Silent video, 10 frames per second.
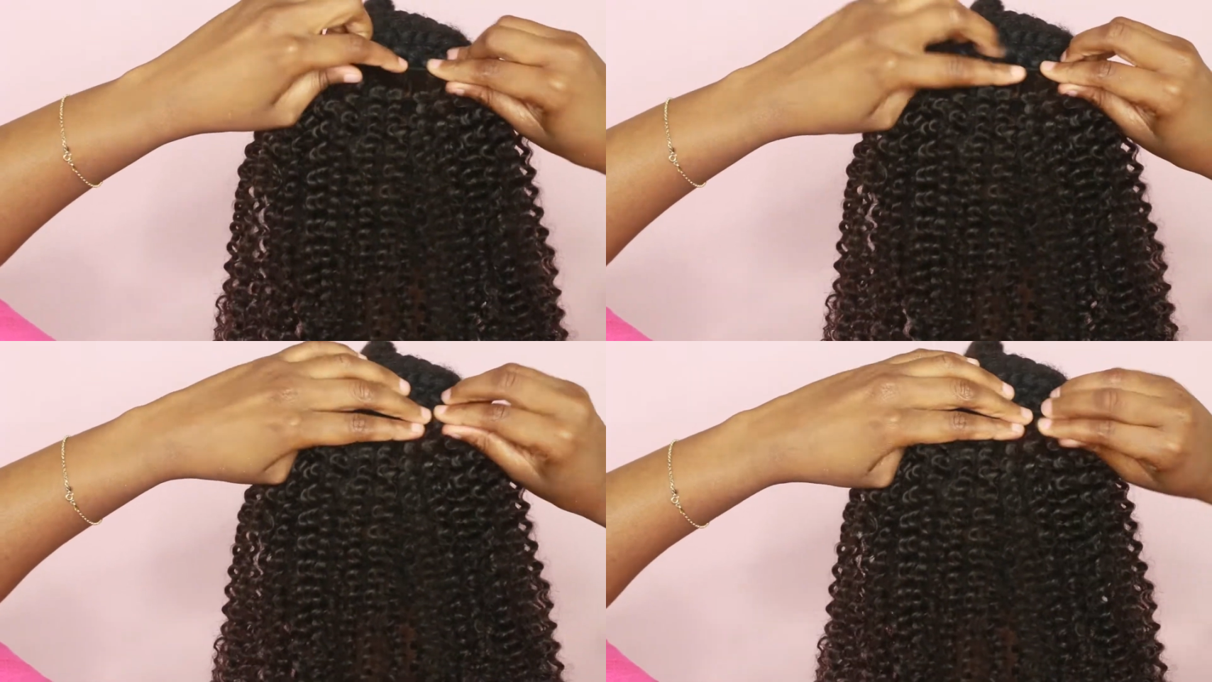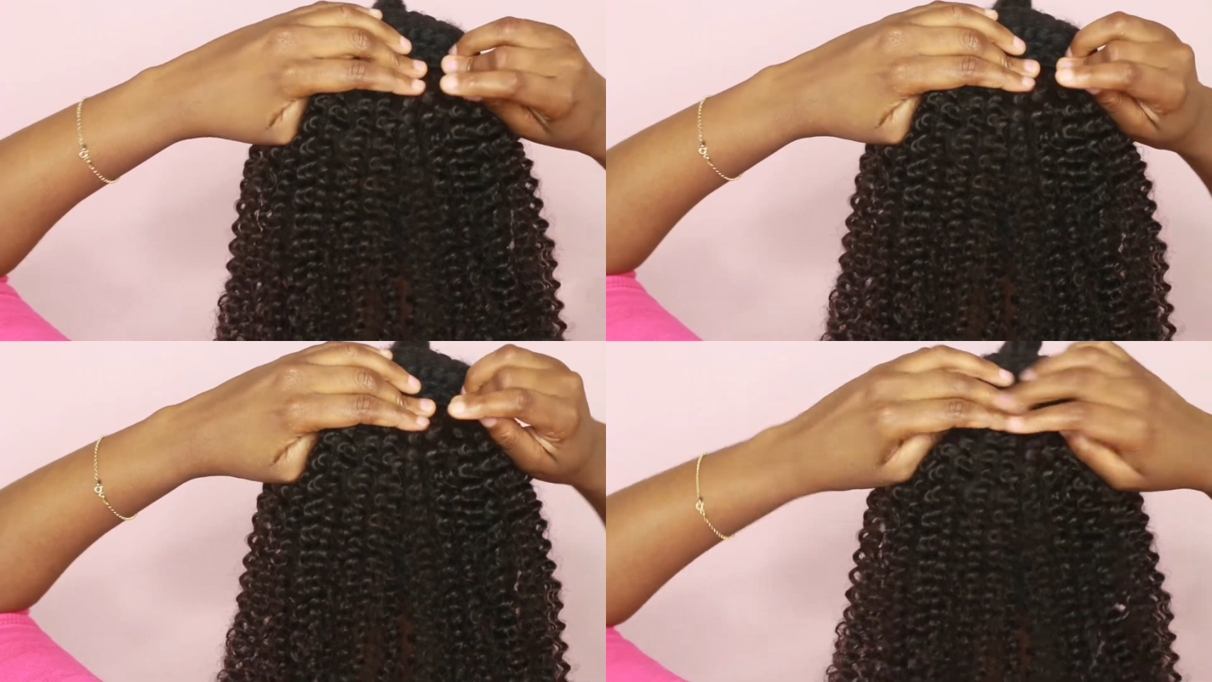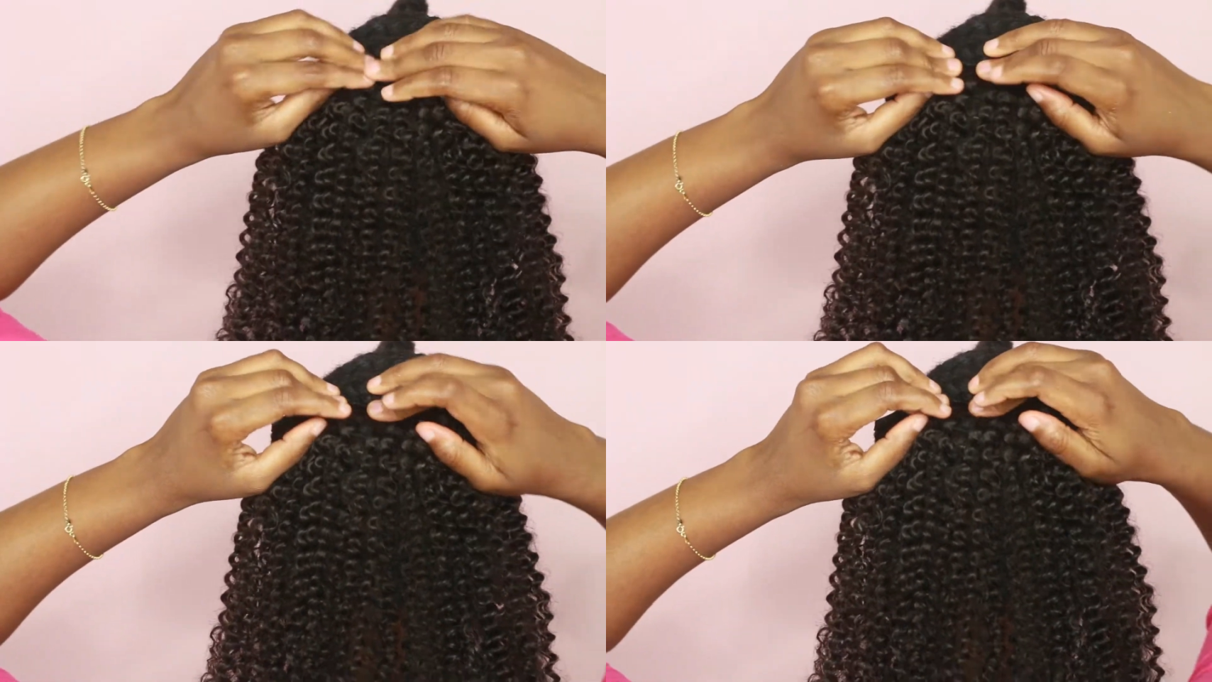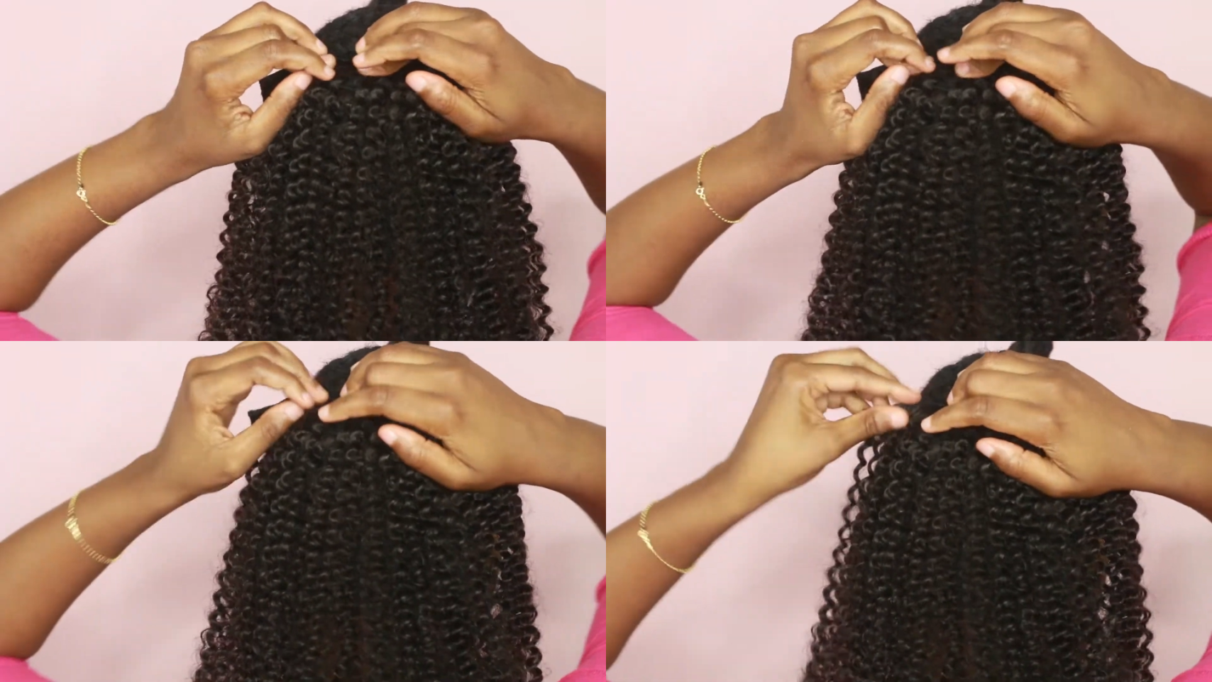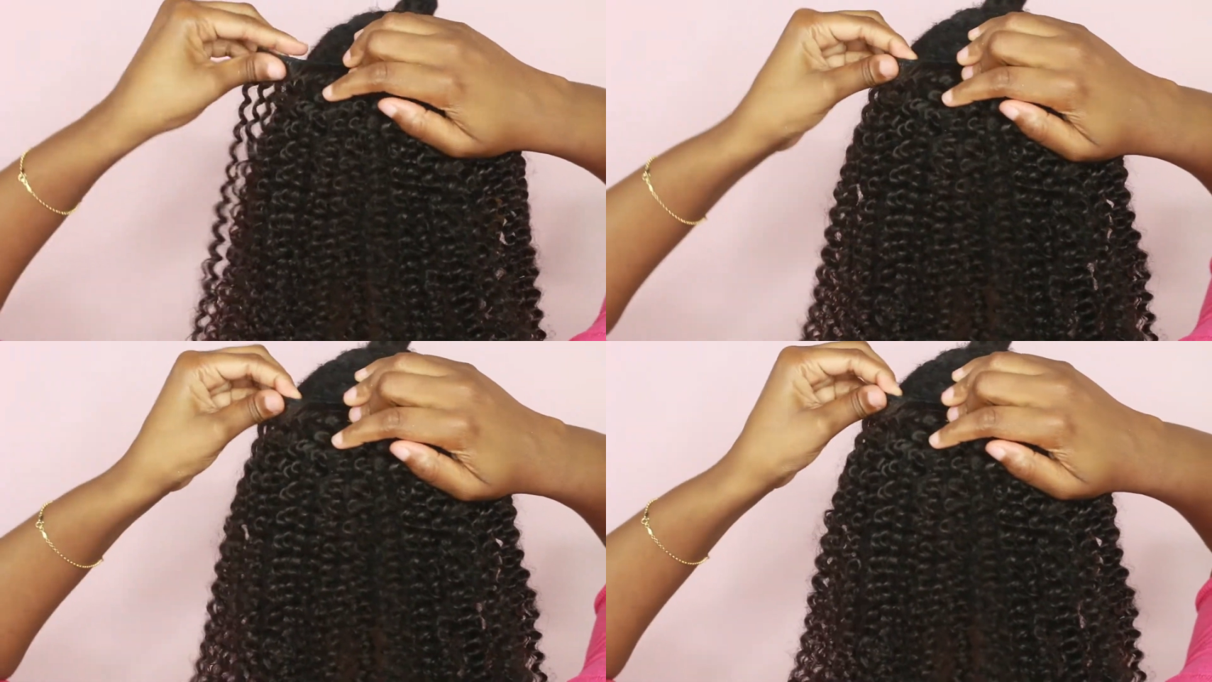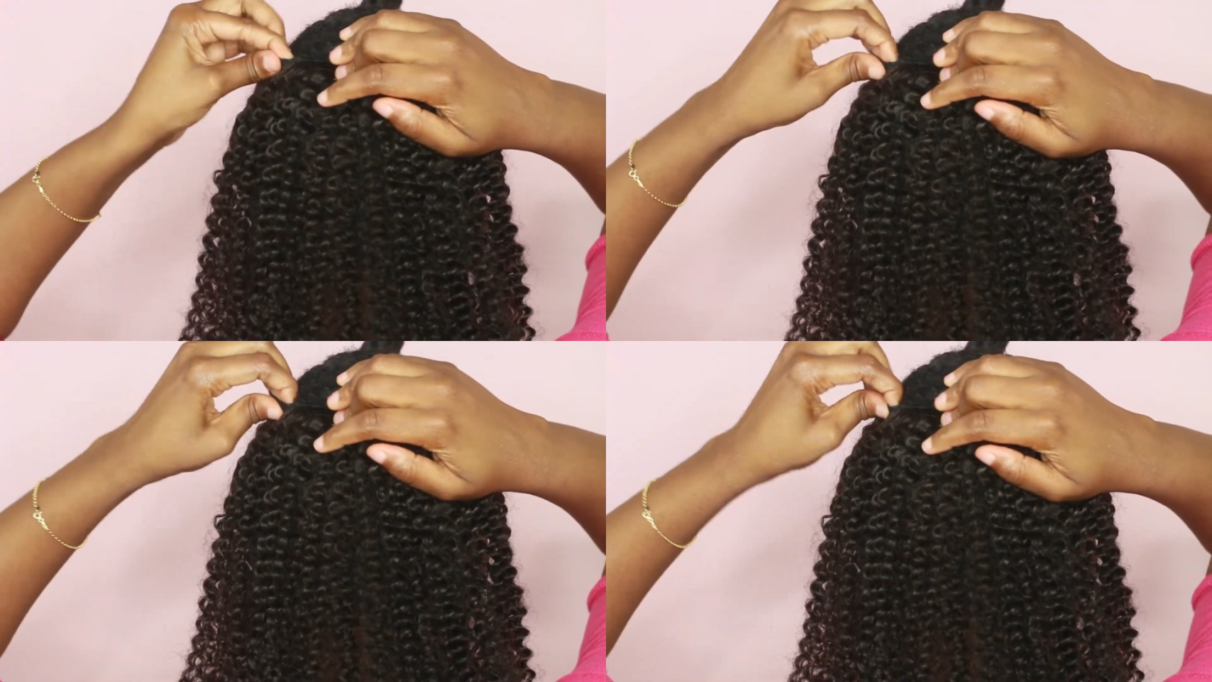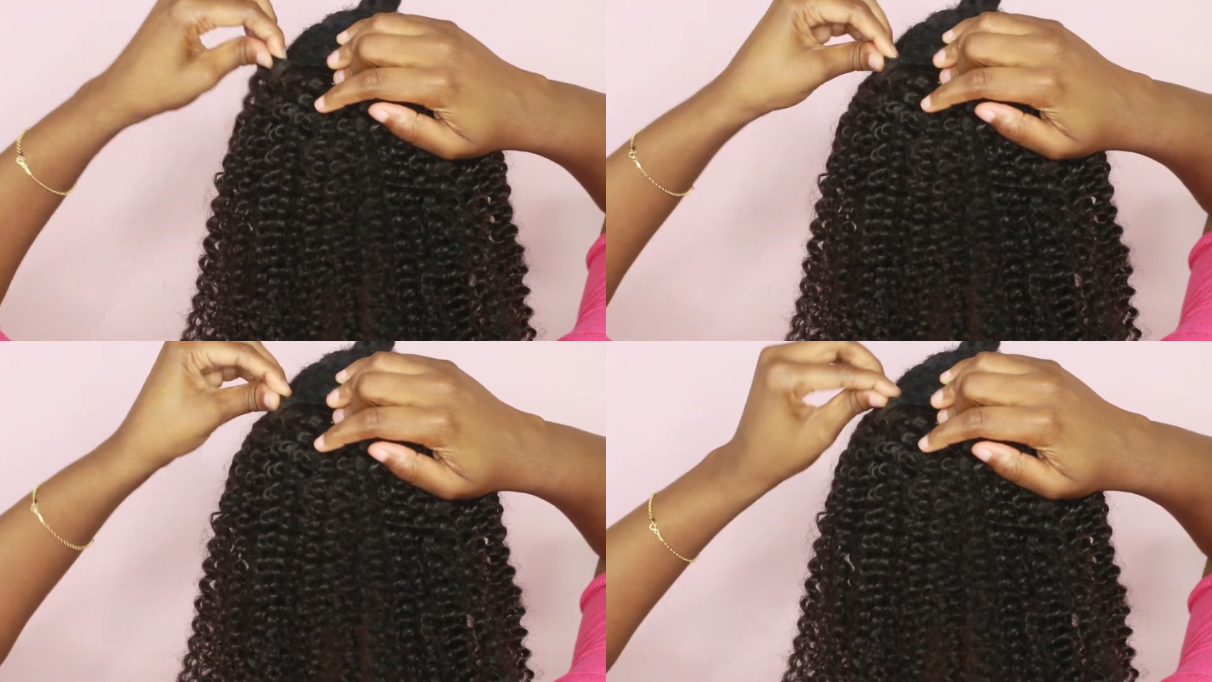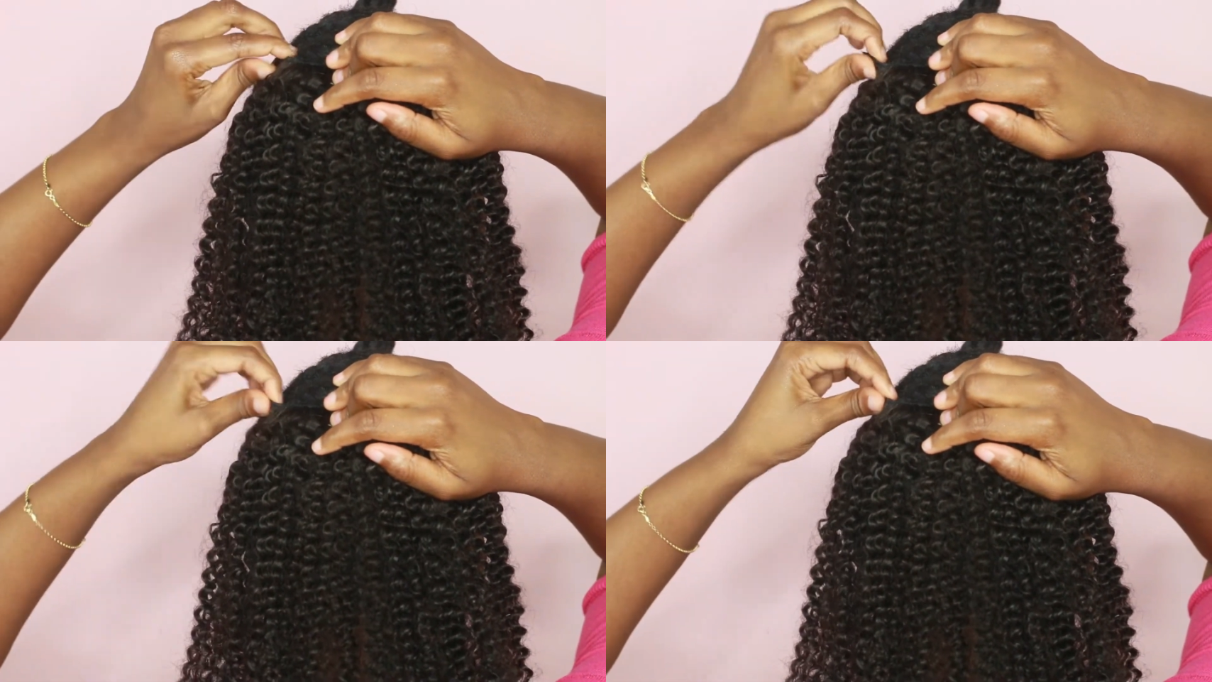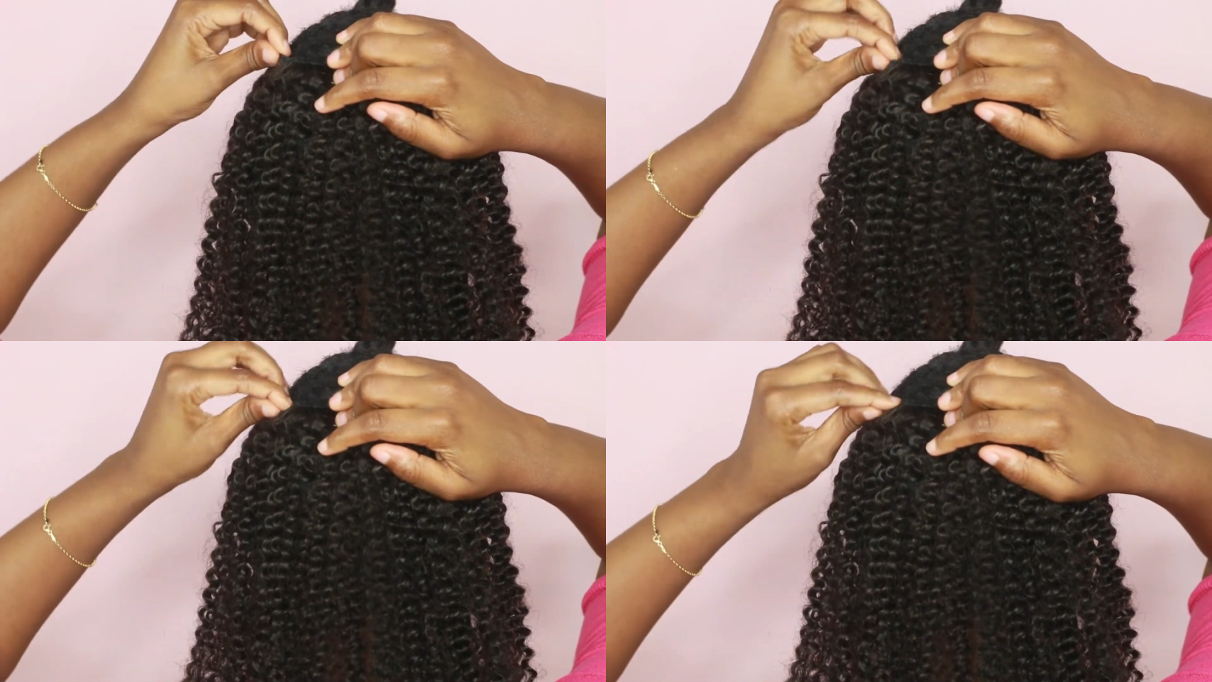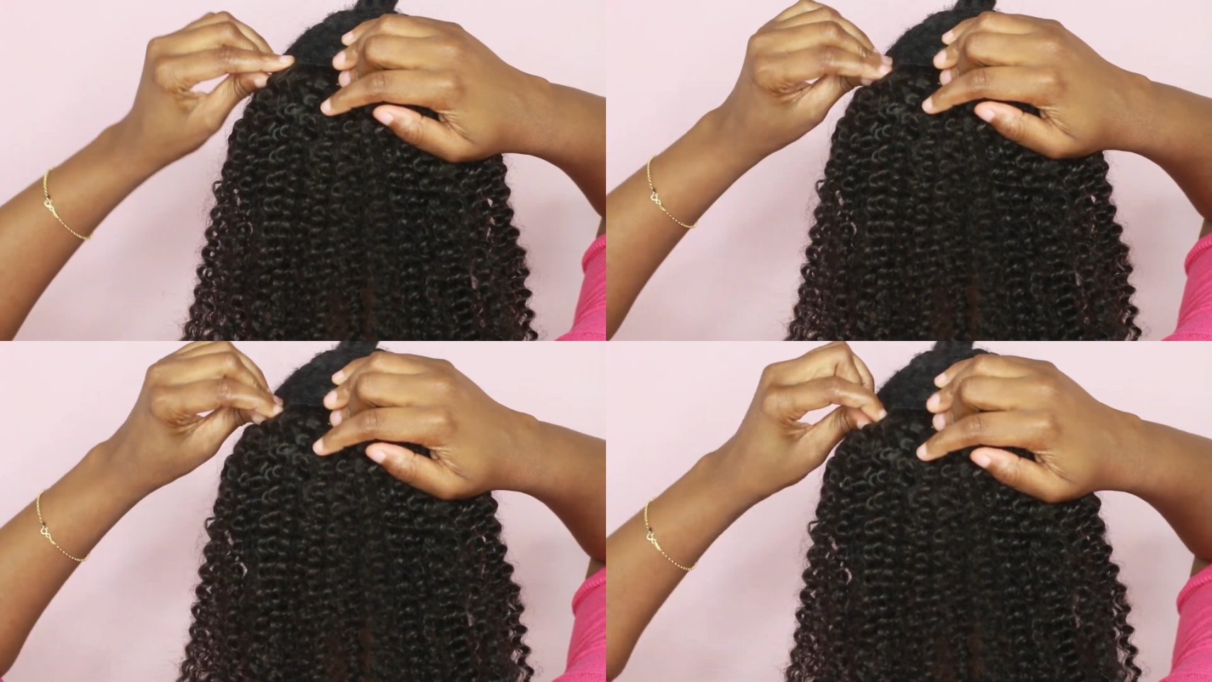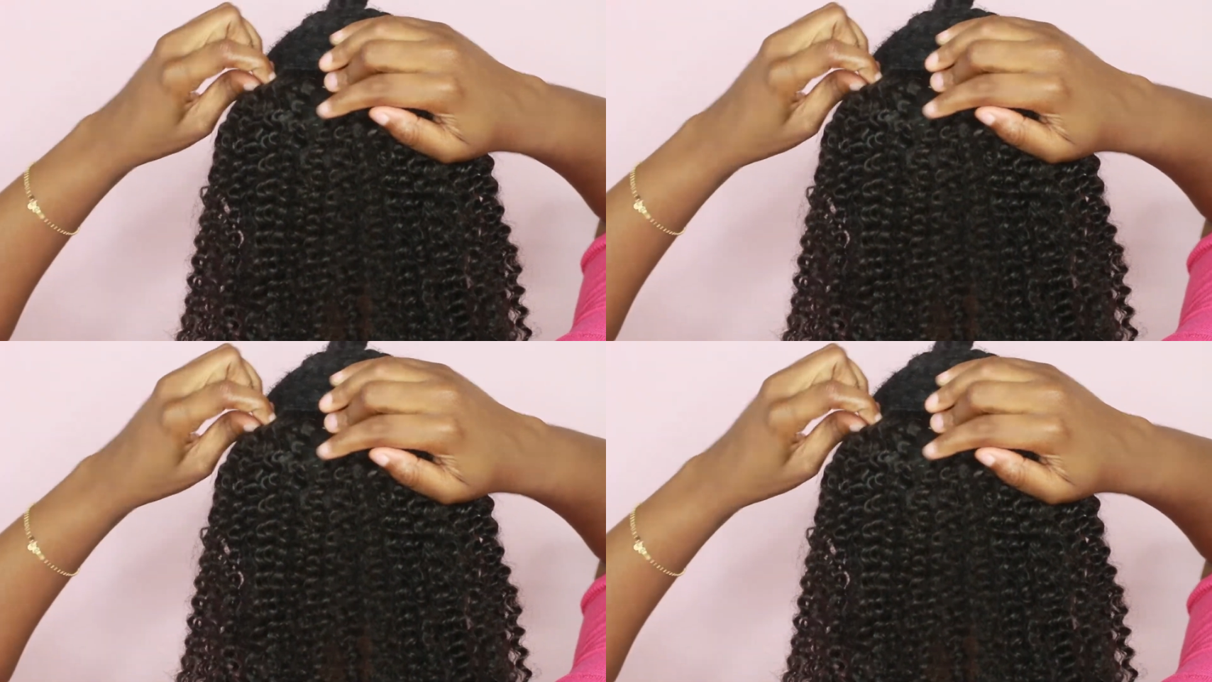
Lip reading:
Nobody's mouth can be seen.